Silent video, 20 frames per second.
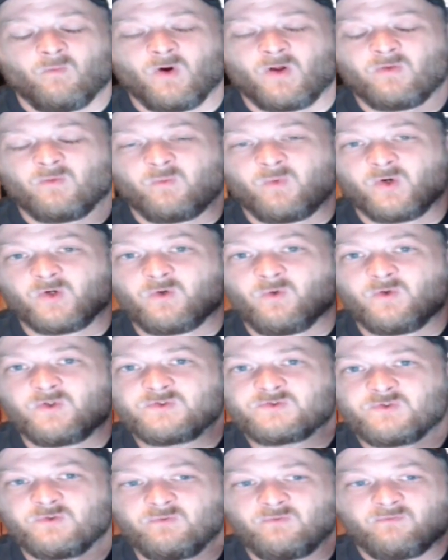Whether we're
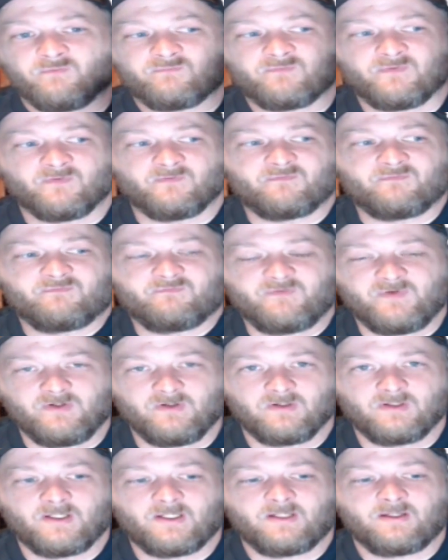going to
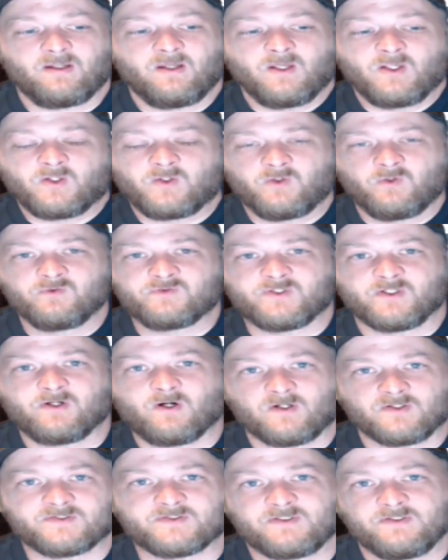fulfill it using
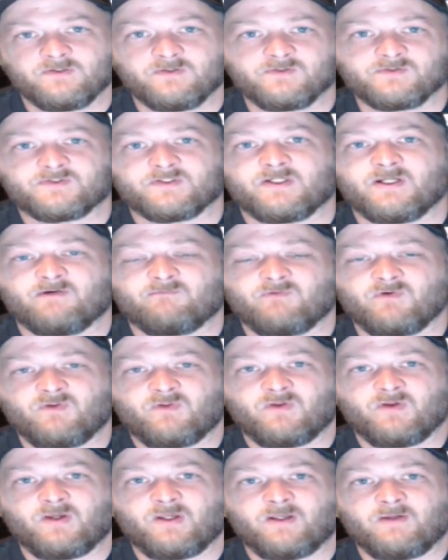our skills and
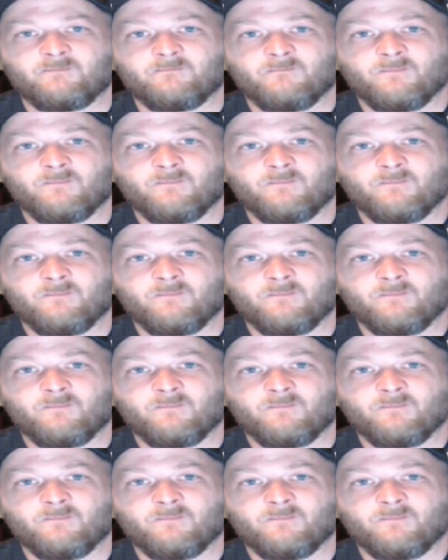everything,